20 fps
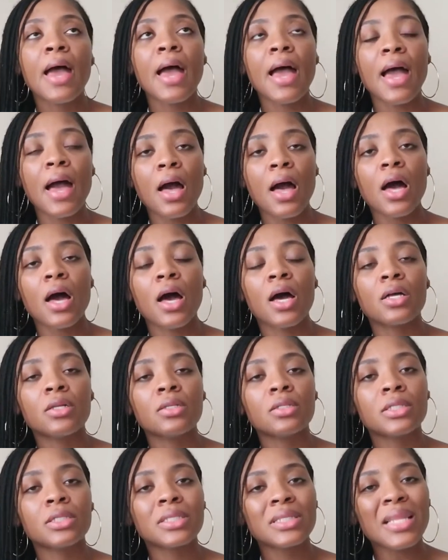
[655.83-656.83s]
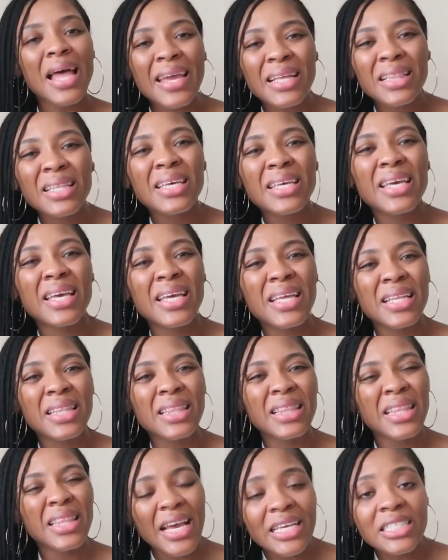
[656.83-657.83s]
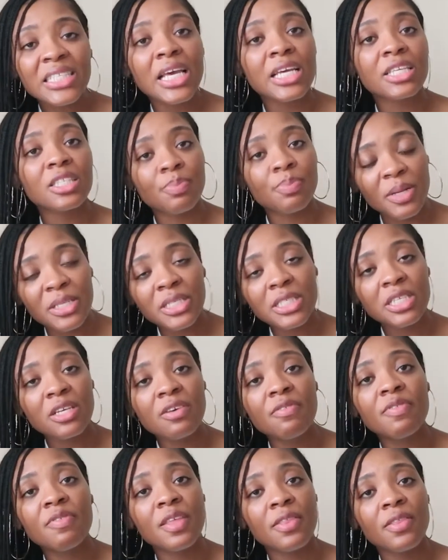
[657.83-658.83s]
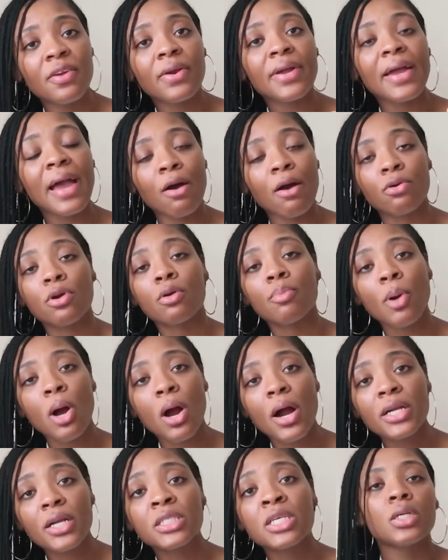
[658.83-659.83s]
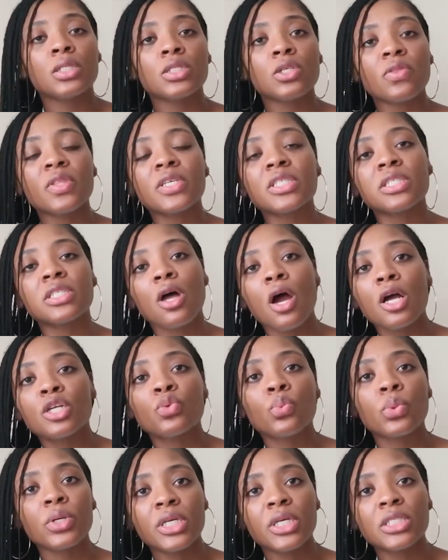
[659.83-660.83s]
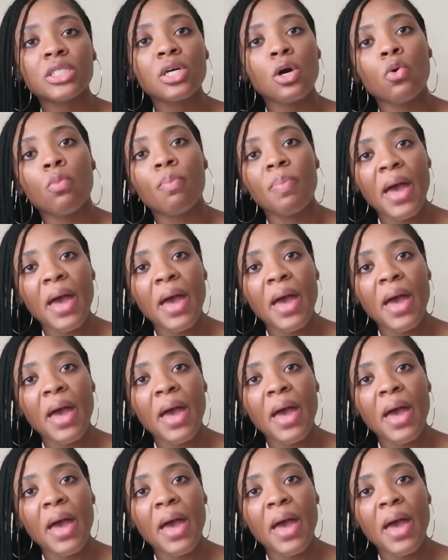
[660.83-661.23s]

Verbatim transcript: uh, slightly less expensive than their counterparts. So this large woody tote